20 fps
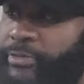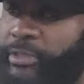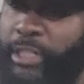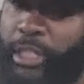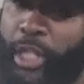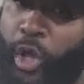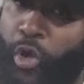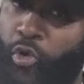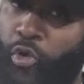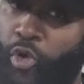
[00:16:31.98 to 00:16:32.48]

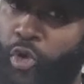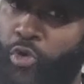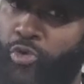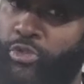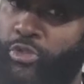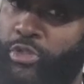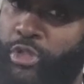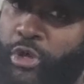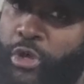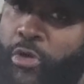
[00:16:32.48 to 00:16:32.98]

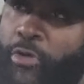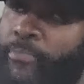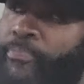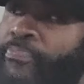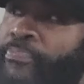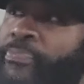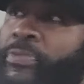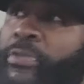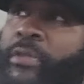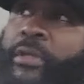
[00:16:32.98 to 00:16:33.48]
Logos though.
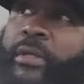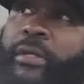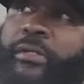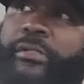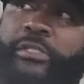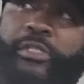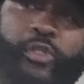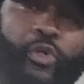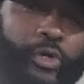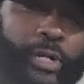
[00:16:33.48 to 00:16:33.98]

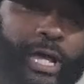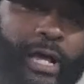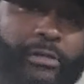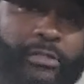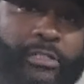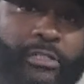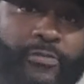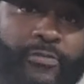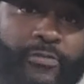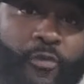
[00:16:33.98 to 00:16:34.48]

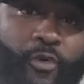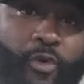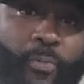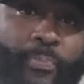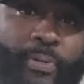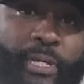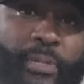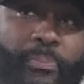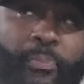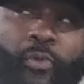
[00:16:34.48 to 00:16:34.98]
Slaughterhouse is 4
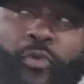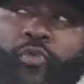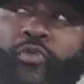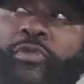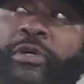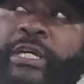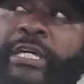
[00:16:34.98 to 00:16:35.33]
people.